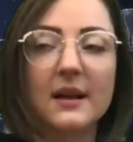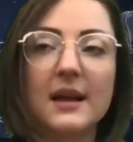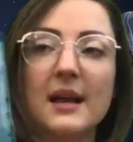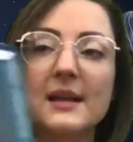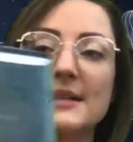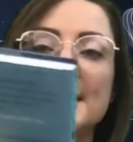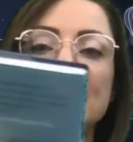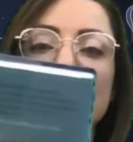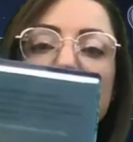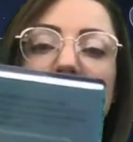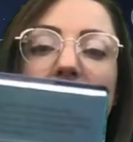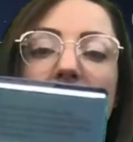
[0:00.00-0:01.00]
And it says
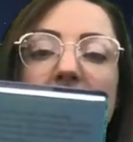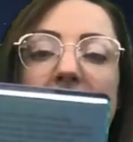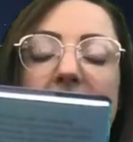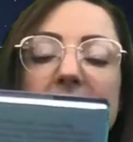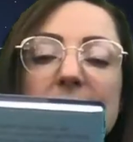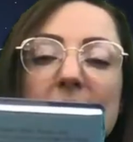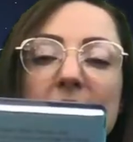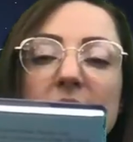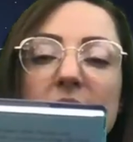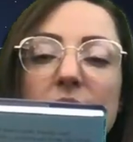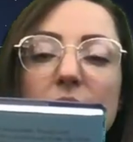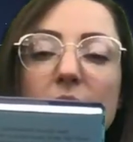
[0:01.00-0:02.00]
on here, a
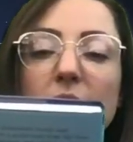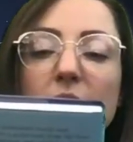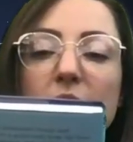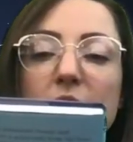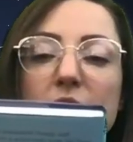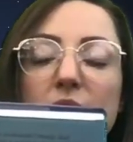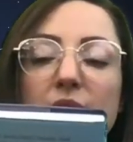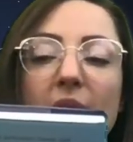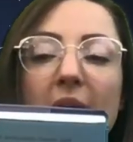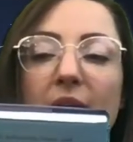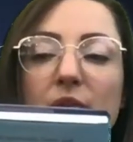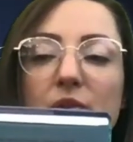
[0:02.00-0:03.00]
suspense thriller,
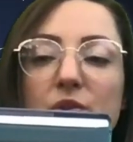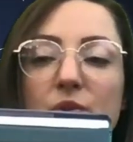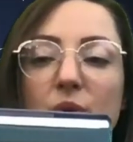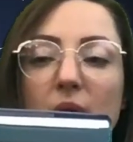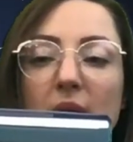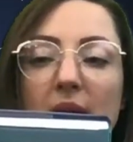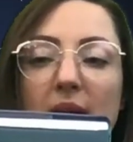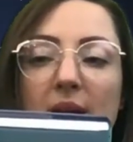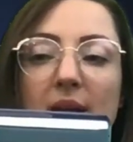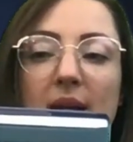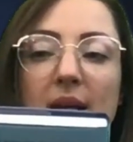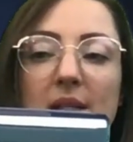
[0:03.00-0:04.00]
survival story,
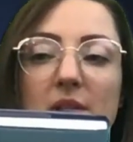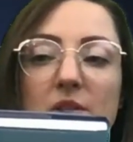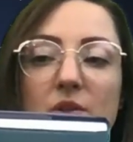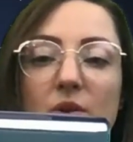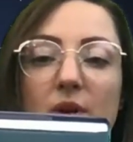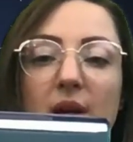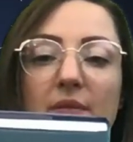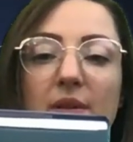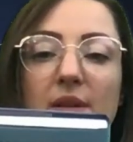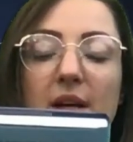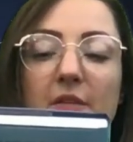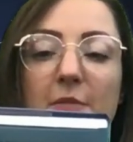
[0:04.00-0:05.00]
and a story of the
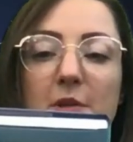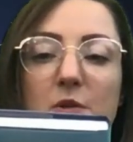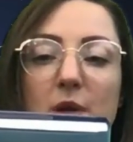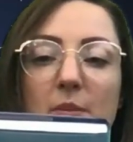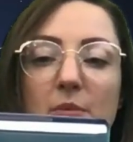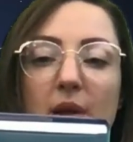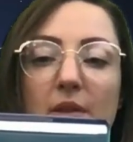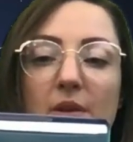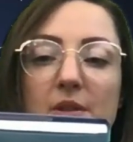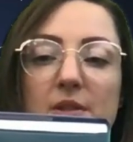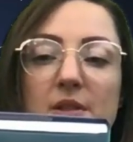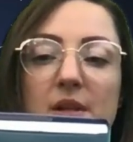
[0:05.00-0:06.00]
love between
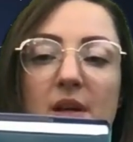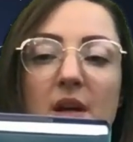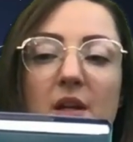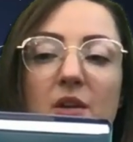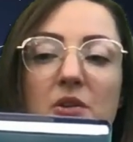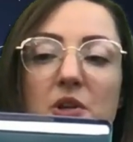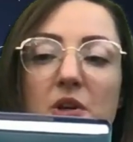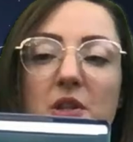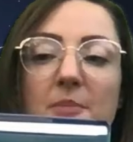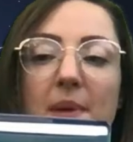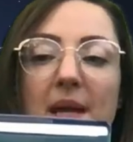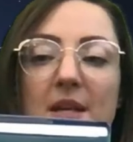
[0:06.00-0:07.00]
brothers. You'll turn
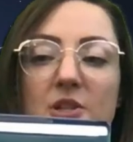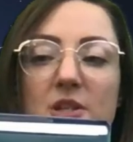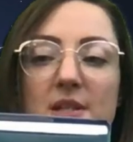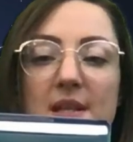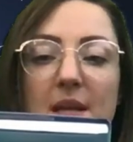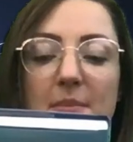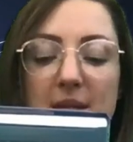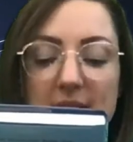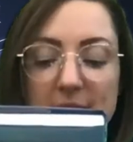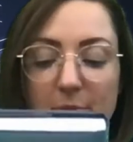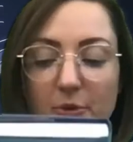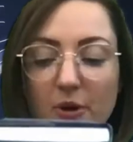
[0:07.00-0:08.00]
the pages and be
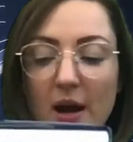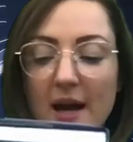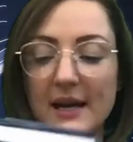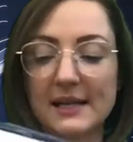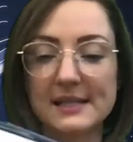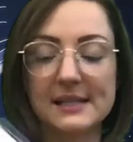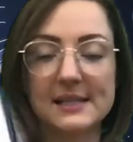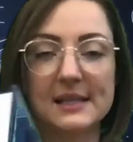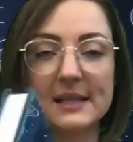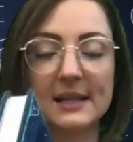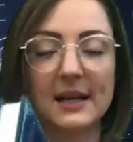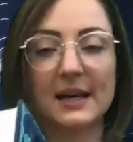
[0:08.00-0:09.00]
surprised
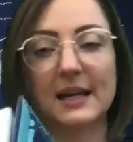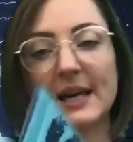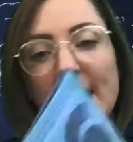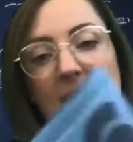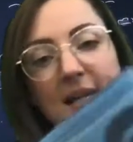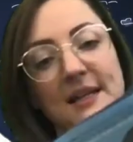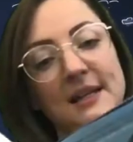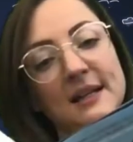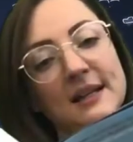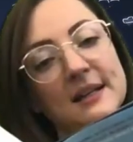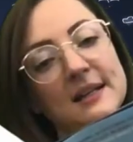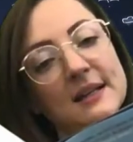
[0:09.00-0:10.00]
again
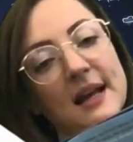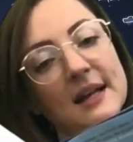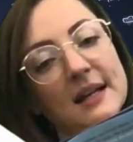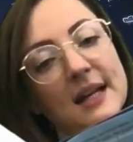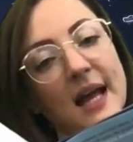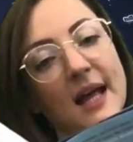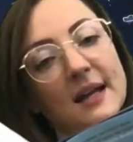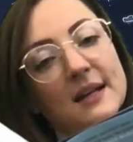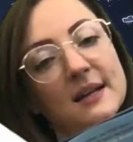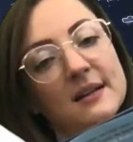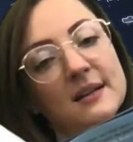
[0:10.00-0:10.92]
and again.